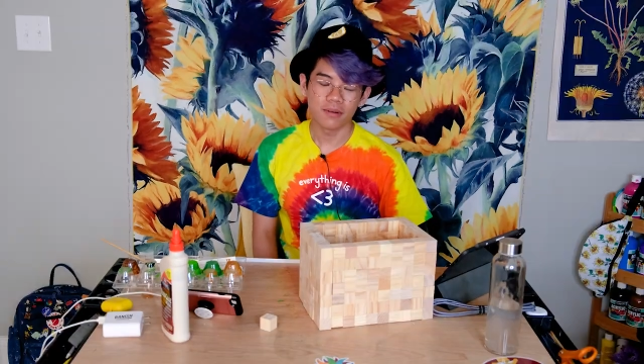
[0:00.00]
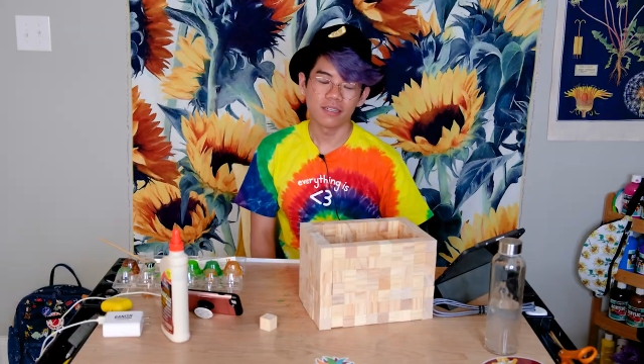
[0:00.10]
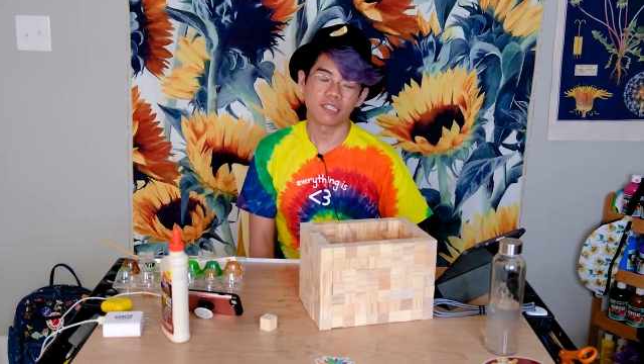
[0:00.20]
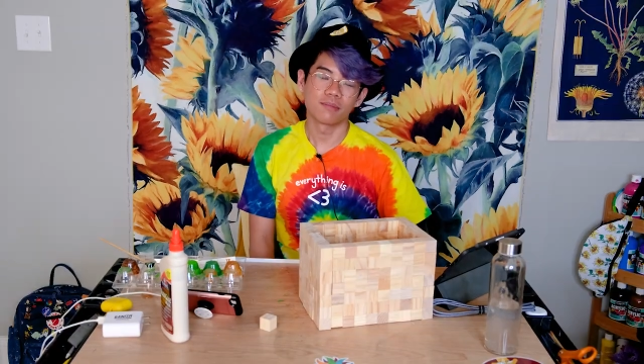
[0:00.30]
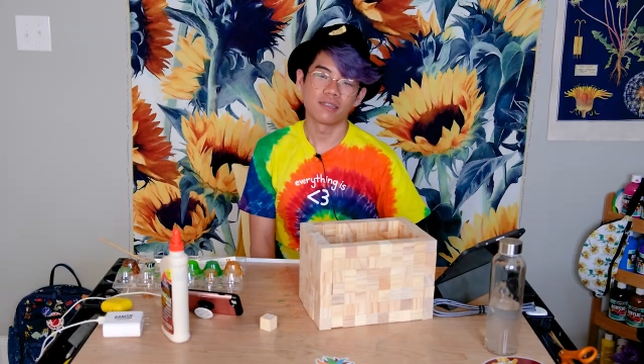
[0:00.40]

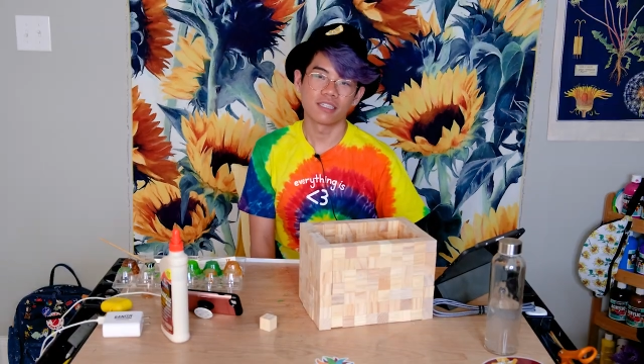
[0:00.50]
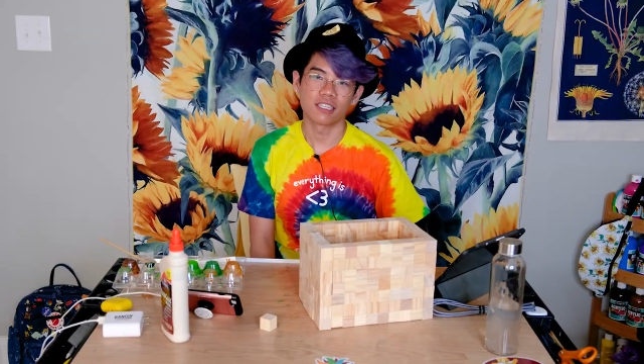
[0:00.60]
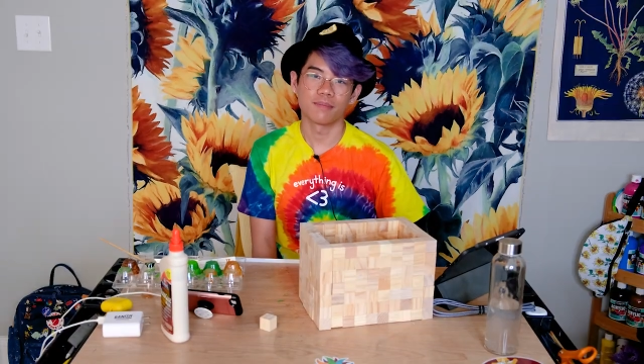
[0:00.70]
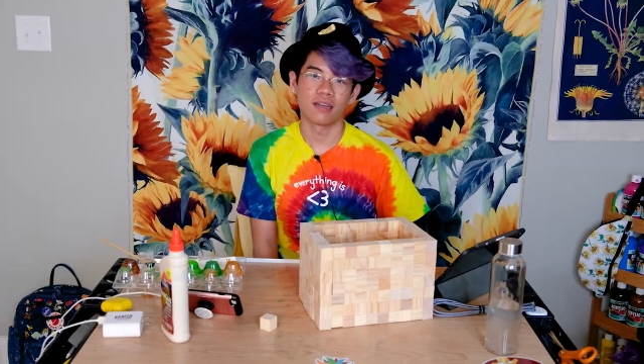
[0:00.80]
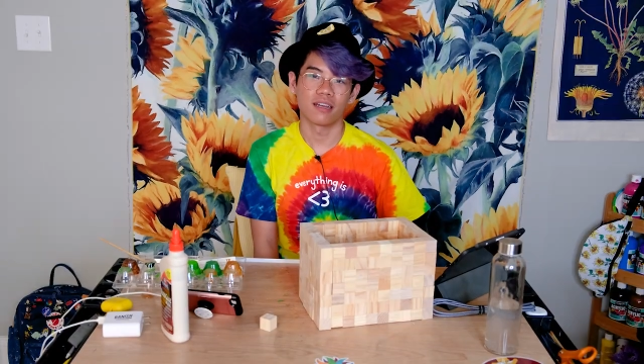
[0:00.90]
Anyways, I'm gonna
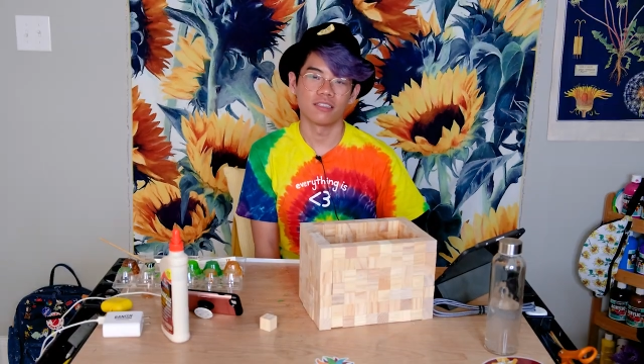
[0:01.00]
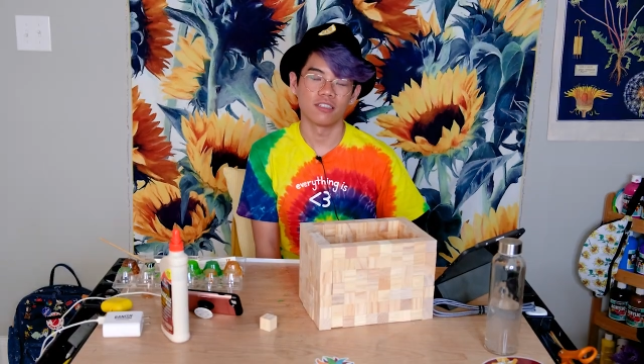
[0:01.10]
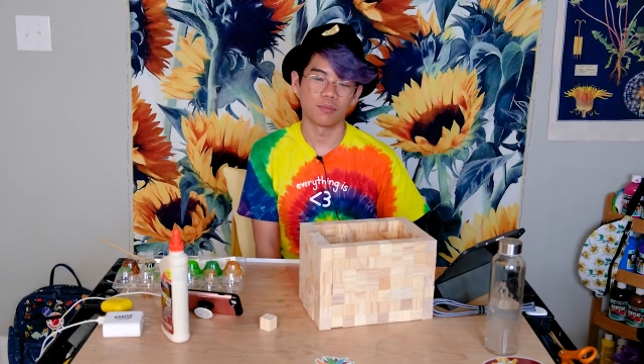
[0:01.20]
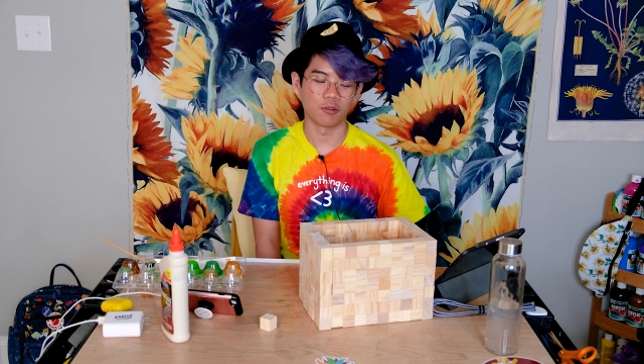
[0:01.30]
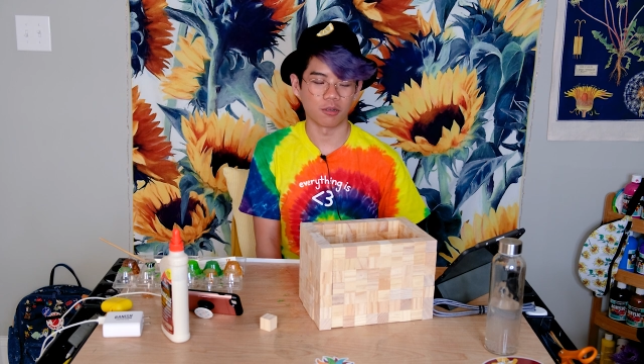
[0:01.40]
skip ahead to
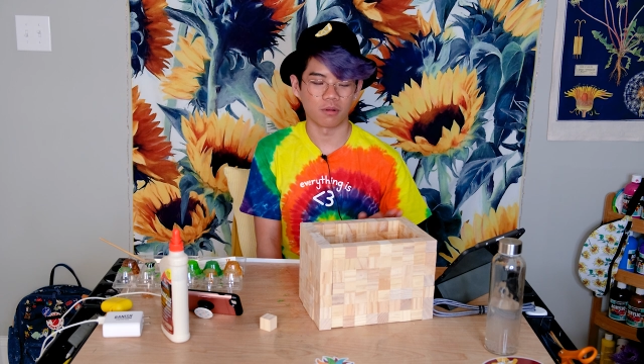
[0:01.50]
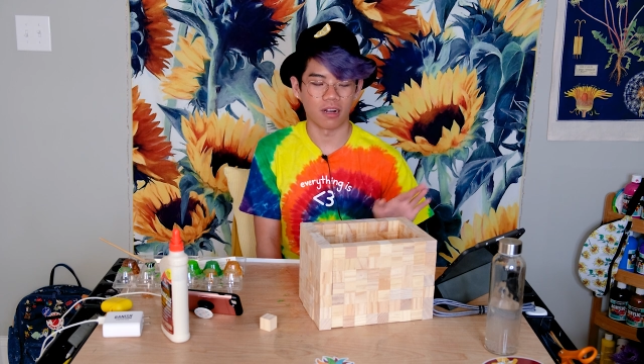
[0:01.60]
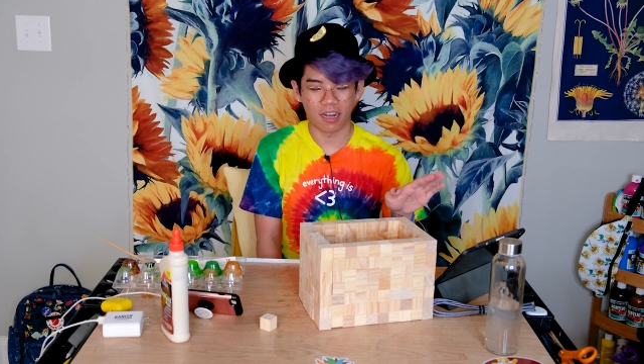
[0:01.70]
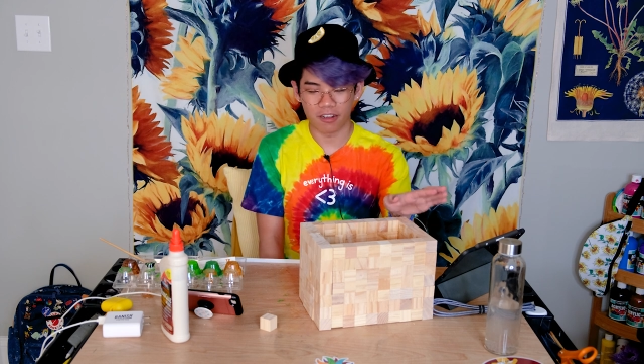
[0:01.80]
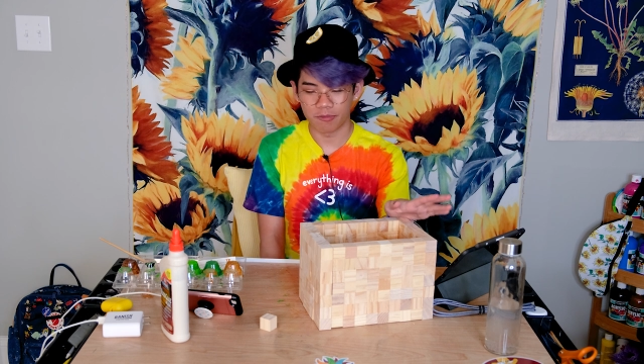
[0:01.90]
the point where
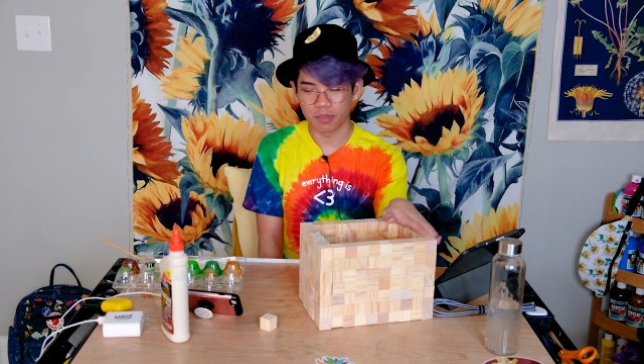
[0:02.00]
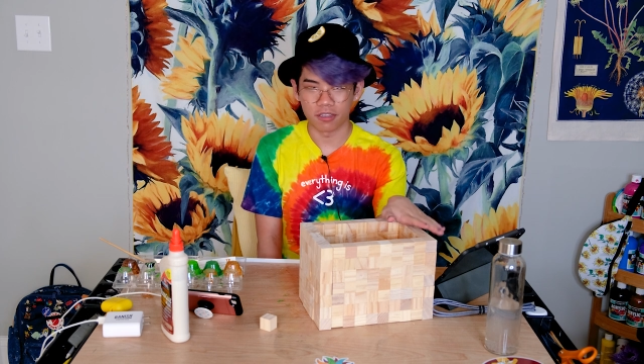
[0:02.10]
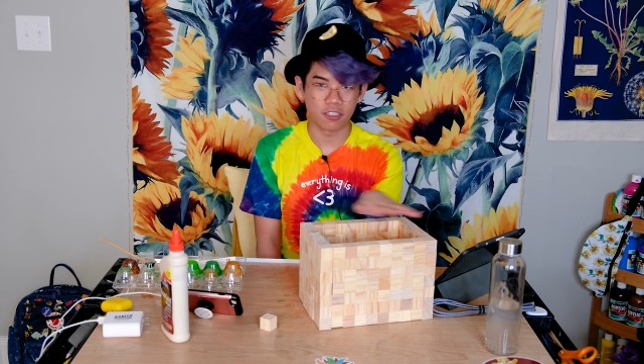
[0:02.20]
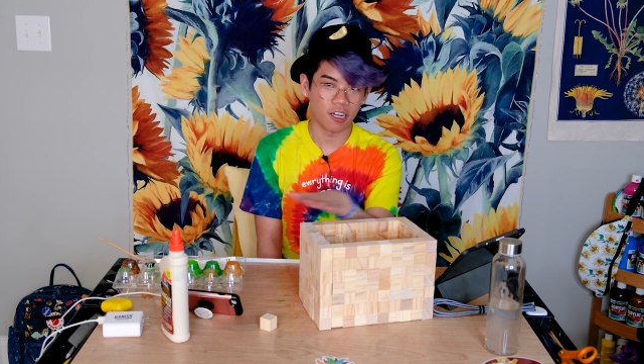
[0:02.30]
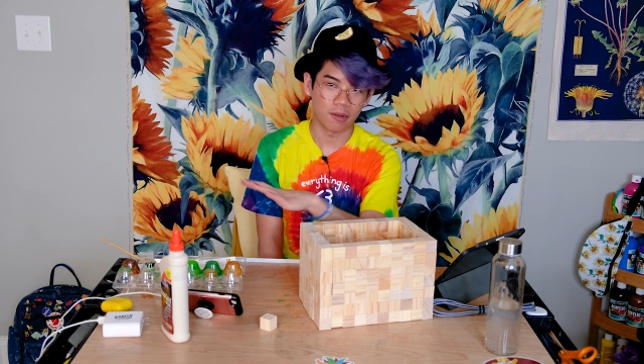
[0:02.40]
I've put
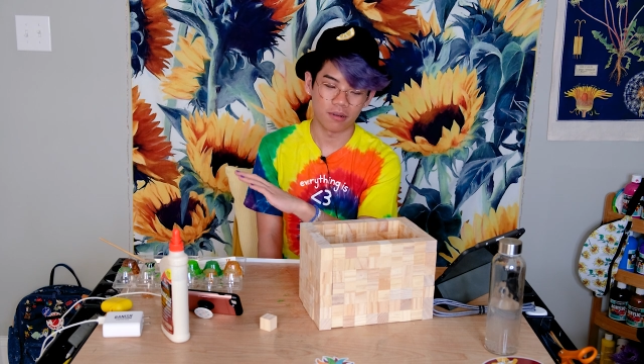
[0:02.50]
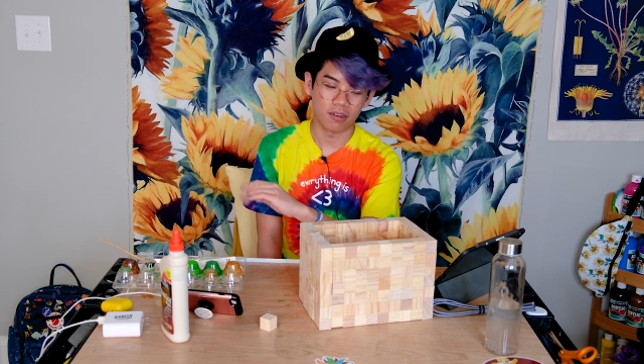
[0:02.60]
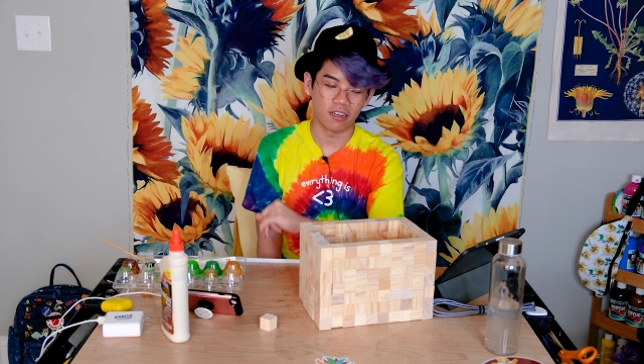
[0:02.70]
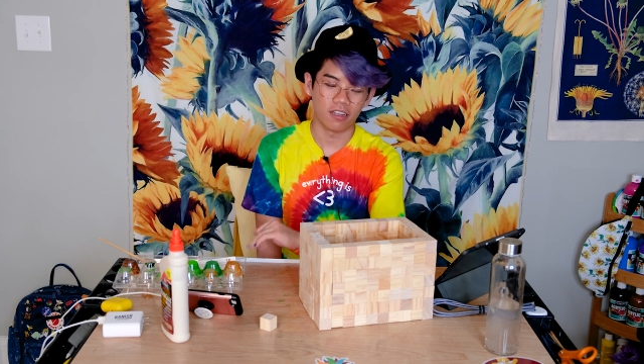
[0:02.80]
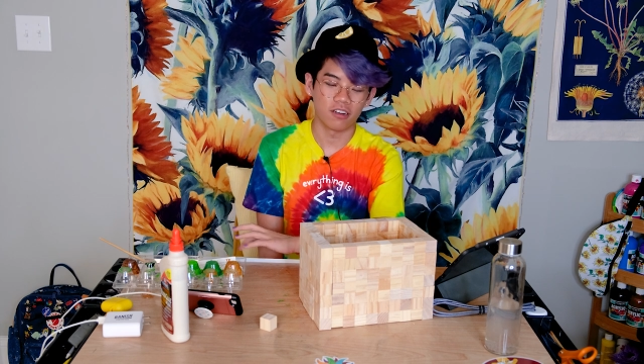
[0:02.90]
the top
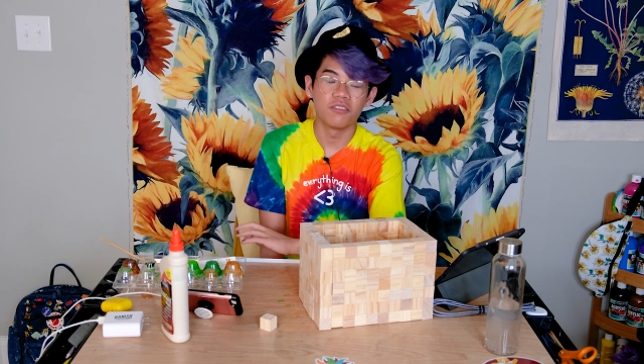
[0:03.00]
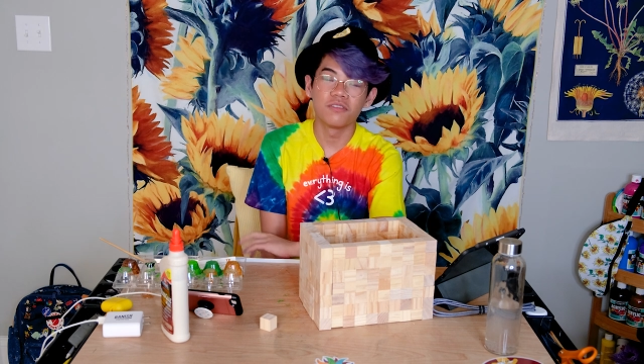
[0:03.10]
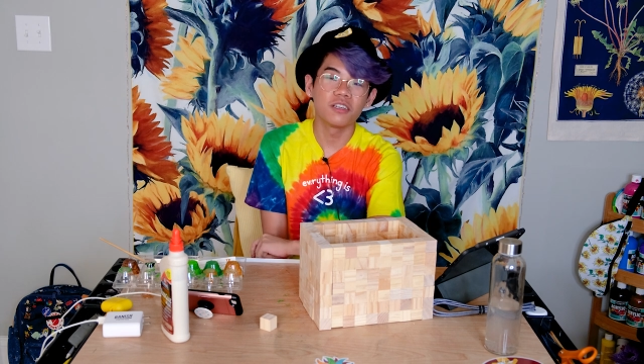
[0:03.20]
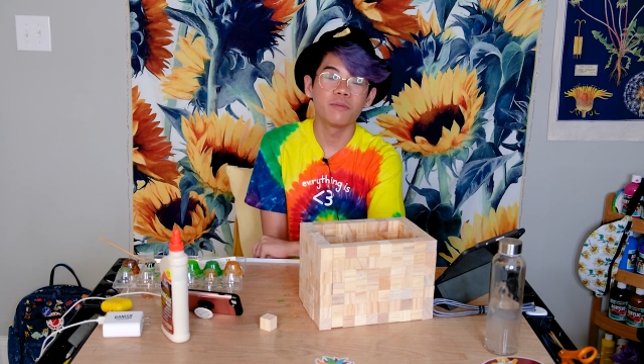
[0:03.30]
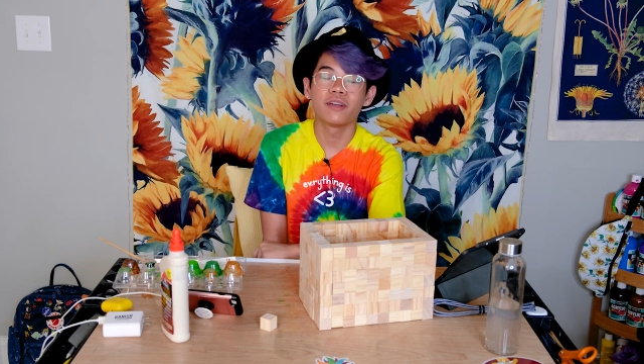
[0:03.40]
on and
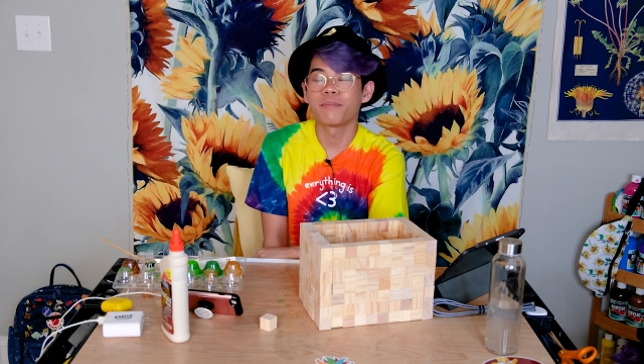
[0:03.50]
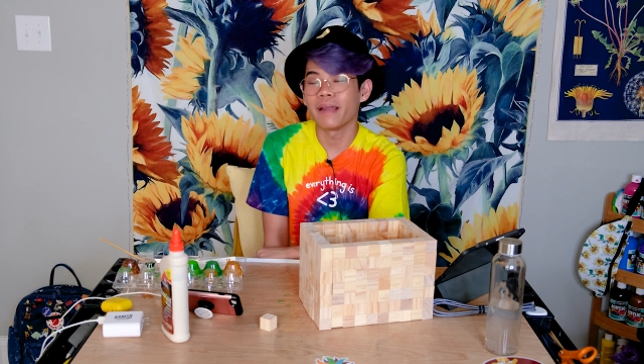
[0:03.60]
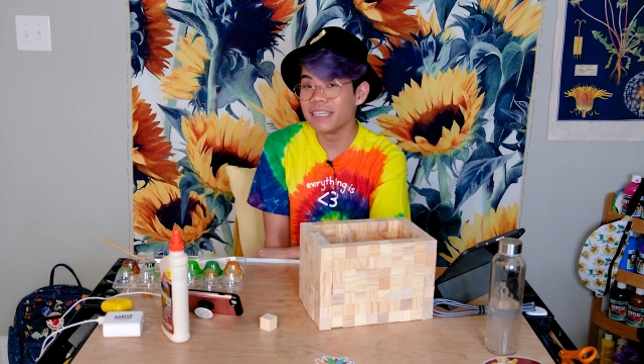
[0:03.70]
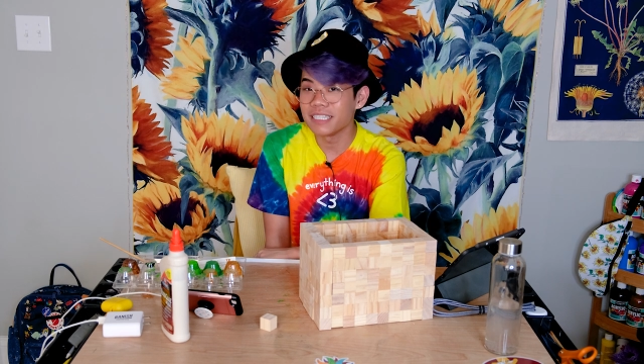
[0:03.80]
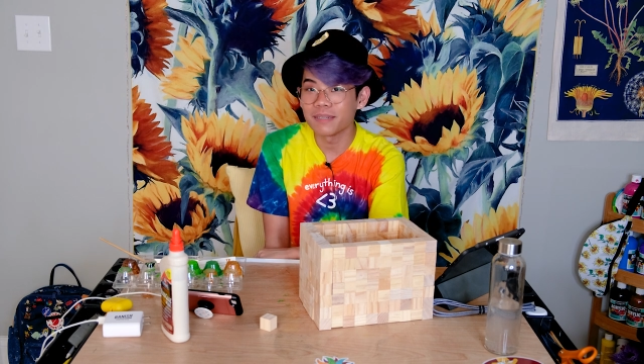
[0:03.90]
hopefully we are
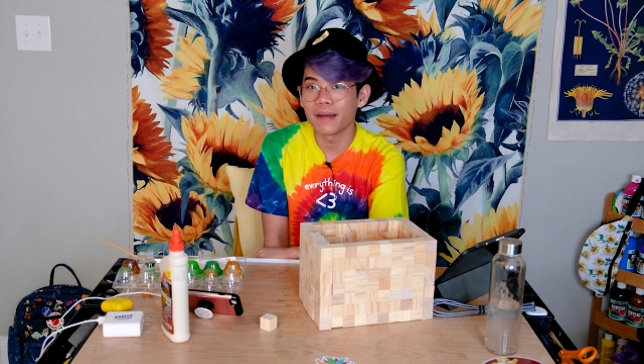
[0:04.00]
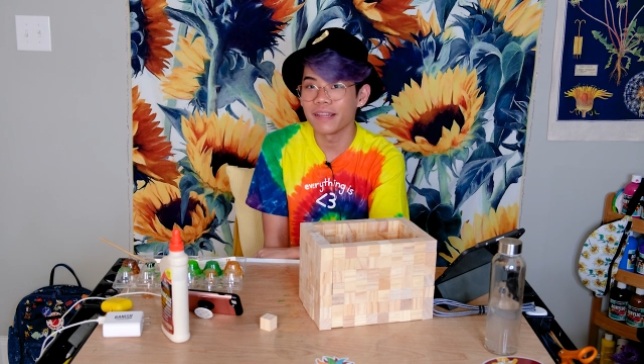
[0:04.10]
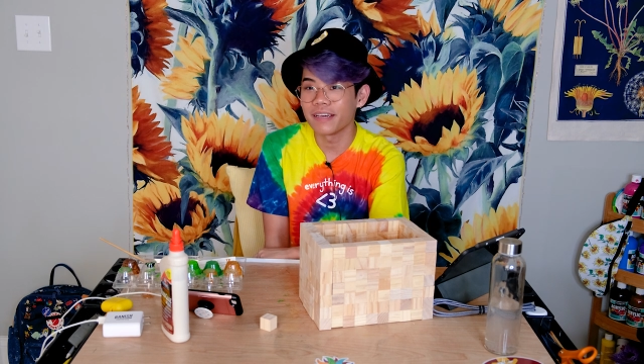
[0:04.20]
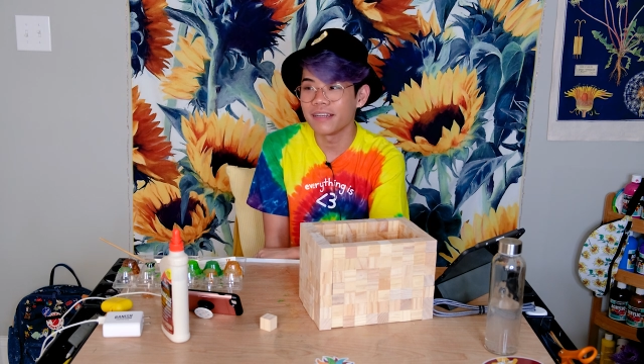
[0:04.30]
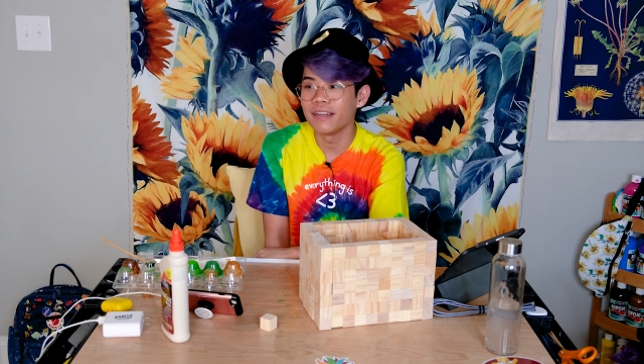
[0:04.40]
painting by
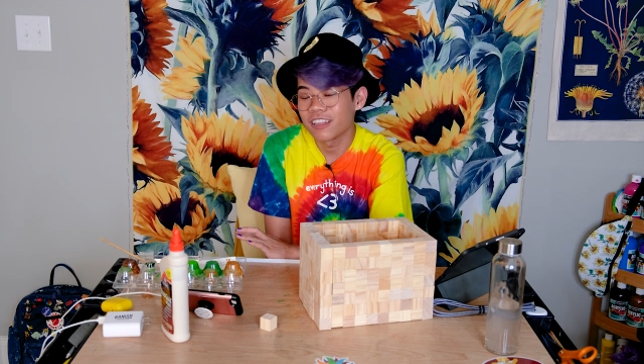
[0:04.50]
then.